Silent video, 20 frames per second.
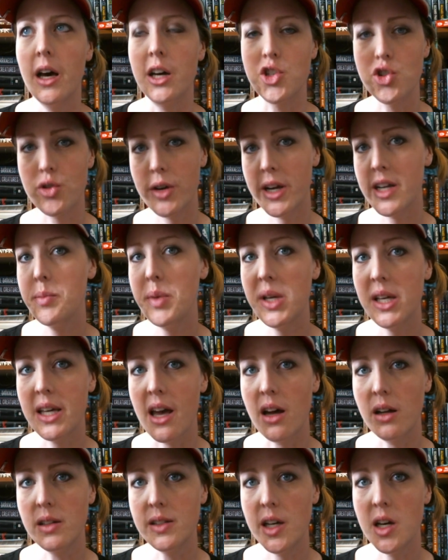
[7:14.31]
train being
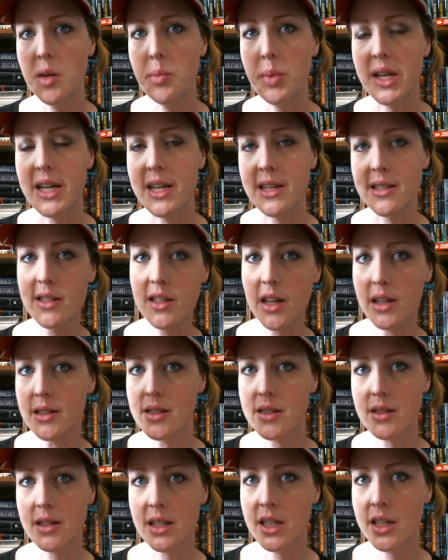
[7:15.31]
held up, and his
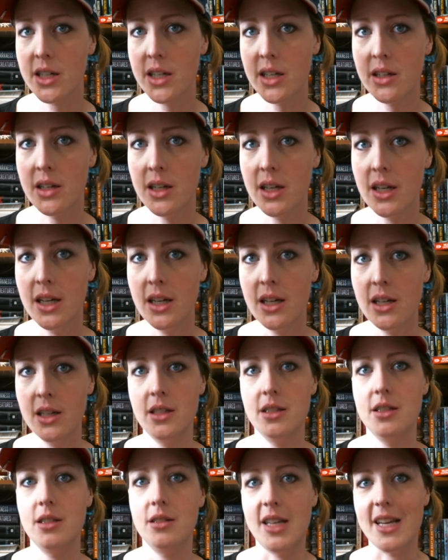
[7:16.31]
gunslinger
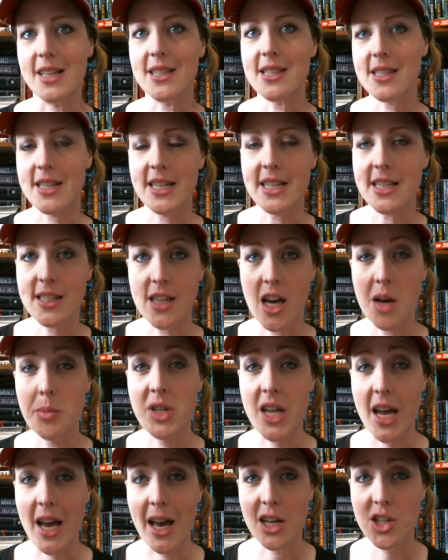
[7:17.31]
instincts come
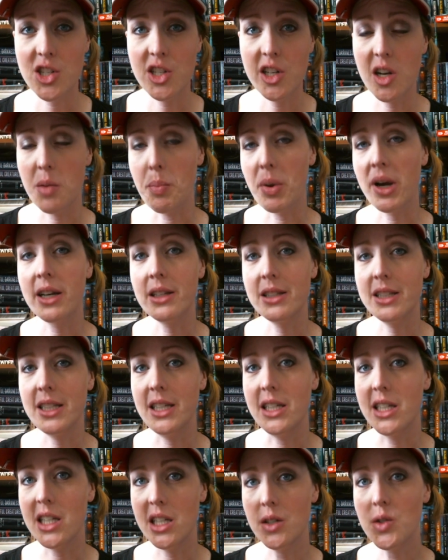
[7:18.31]
into action, and apparently
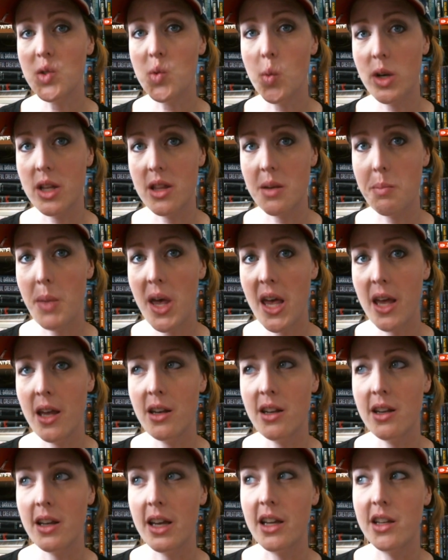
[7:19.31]
he kills one of the
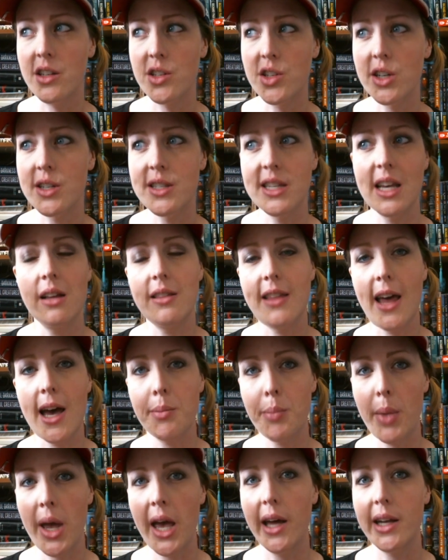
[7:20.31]
men, and turns out
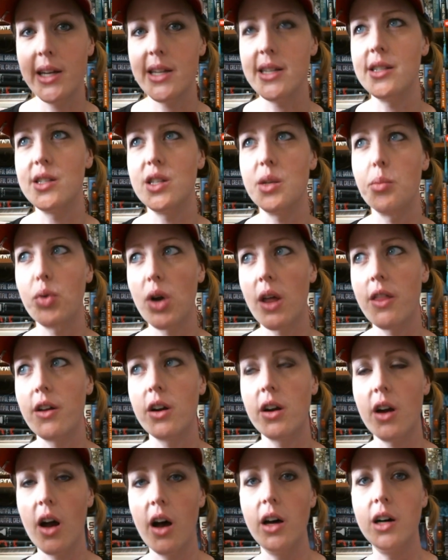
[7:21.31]
that man is the
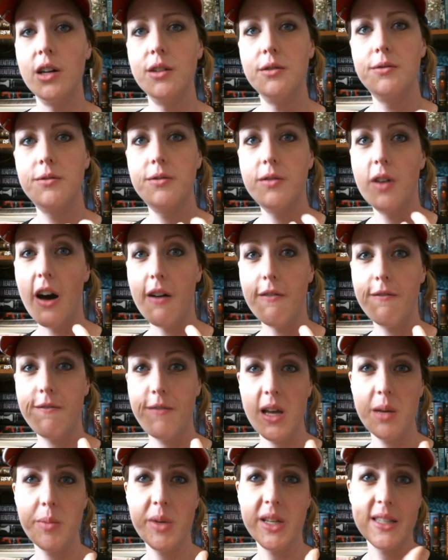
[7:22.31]
brother of a
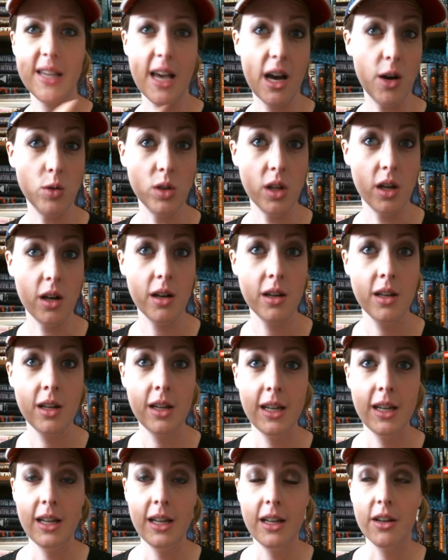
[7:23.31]
famous outlaw,
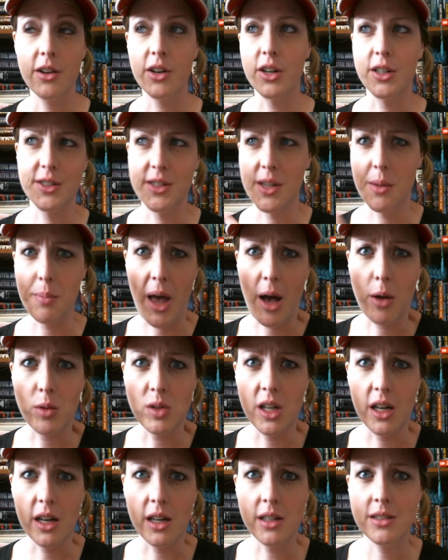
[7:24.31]
or some
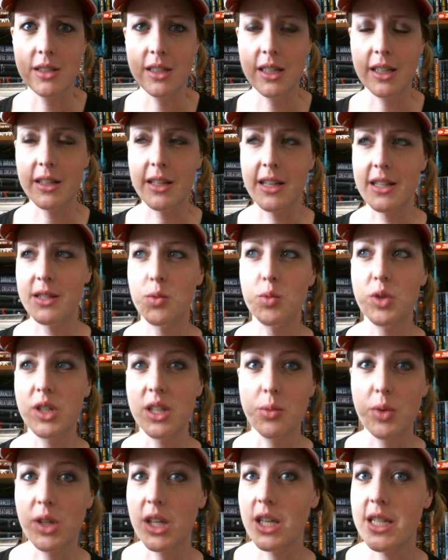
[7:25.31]
outlaw that's
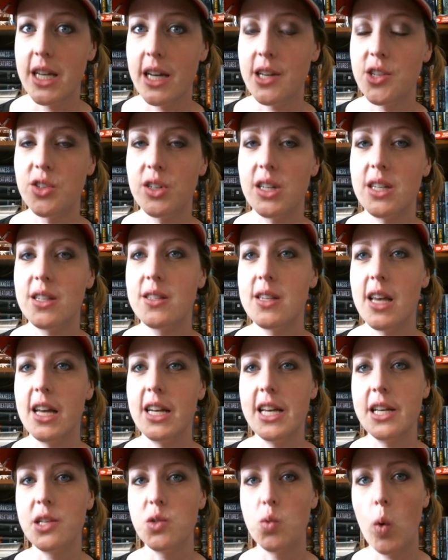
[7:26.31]
really, really dangerous.
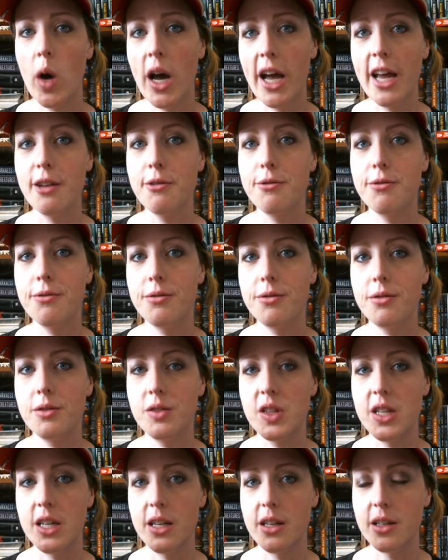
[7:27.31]
And his wife,
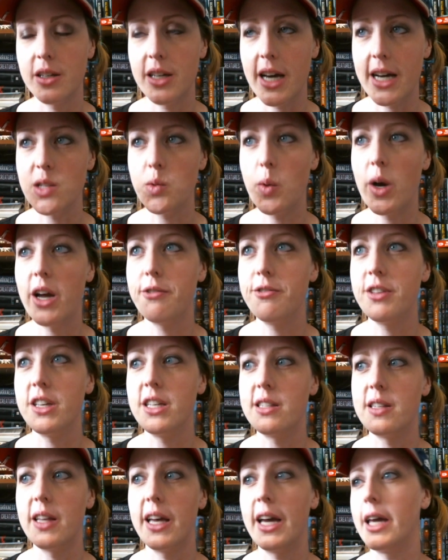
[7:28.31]
the guy's wife,
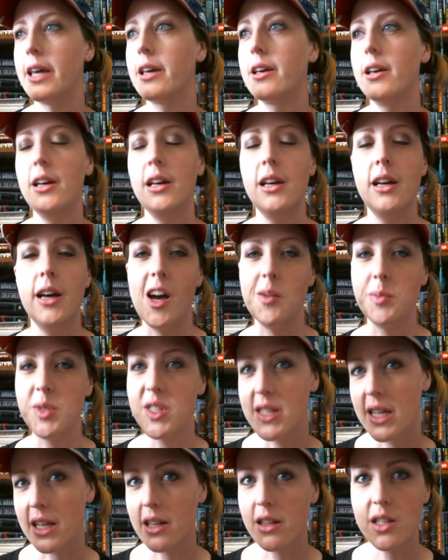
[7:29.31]
is like, I'm
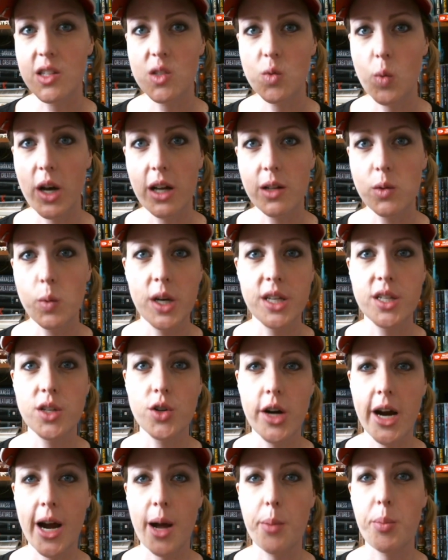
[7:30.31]
sick of this Wild West
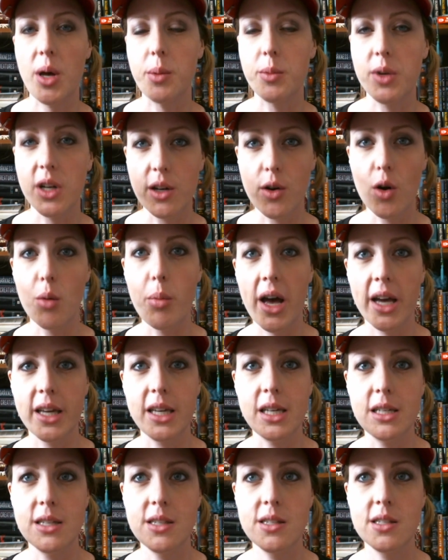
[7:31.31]
crap, I'm gonna go back
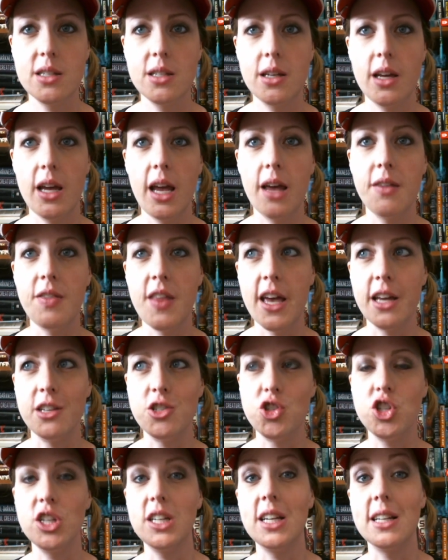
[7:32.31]
east, and then
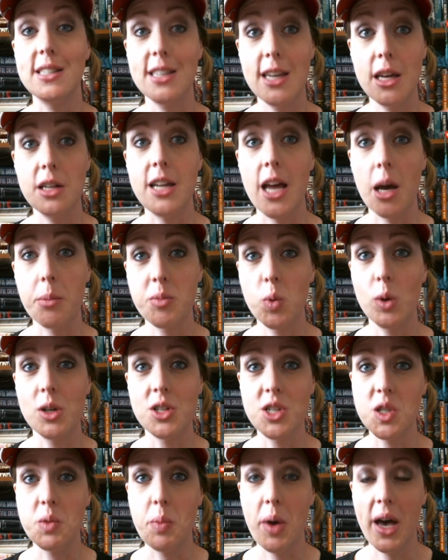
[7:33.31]
she gets kidnapped while
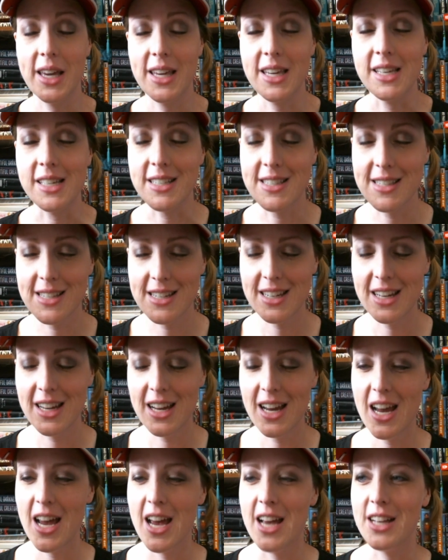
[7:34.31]
she's back east.
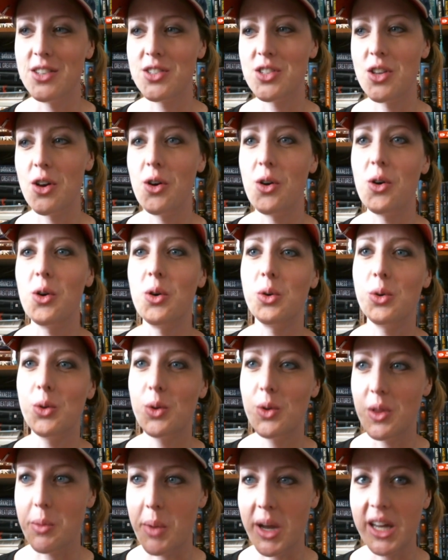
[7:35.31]
And so
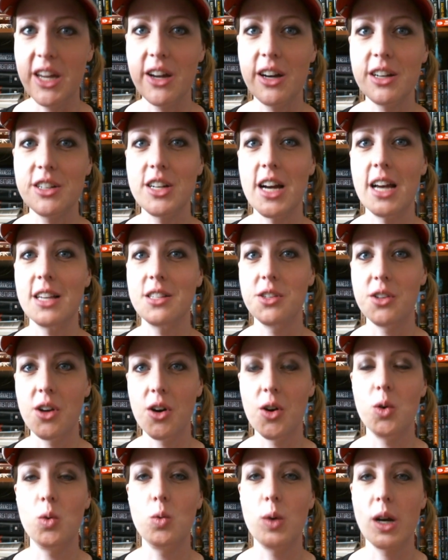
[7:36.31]
the main character has to
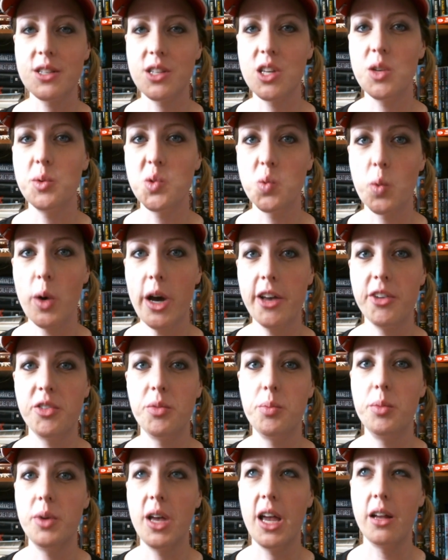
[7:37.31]
go rescue his wife,
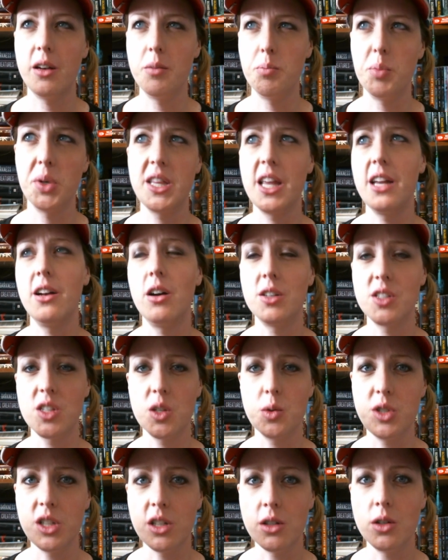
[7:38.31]
but then
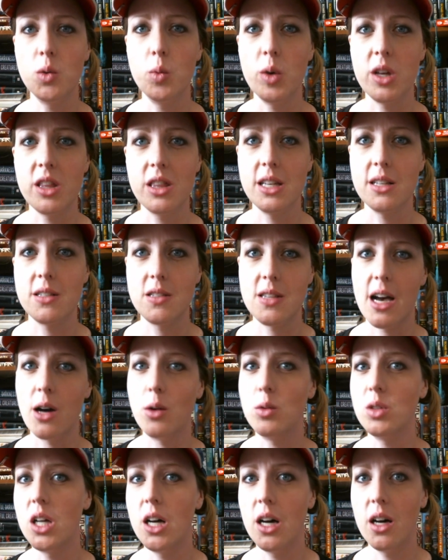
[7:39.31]
also deal with this
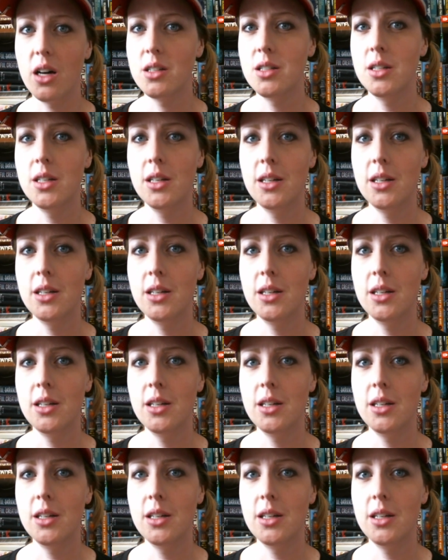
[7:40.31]
outlaw